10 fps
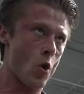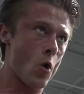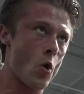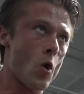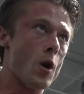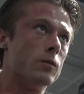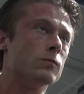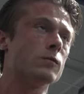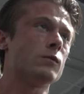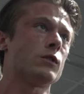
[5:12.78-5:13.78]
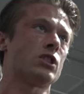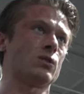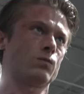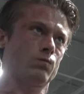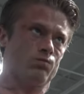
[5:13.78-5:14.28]
location in Holly
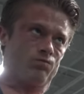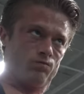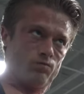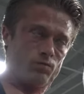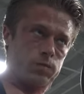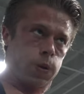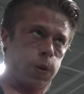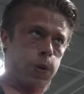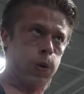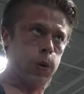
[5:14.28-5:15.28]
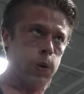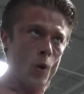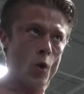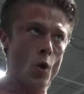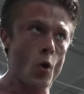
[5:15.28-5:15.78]
and also Saginaw.
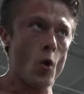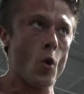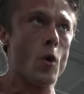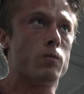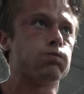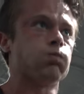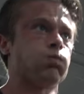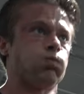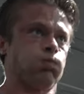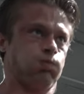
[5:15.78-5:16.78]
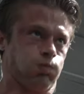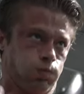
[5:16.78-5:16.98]
I pretty much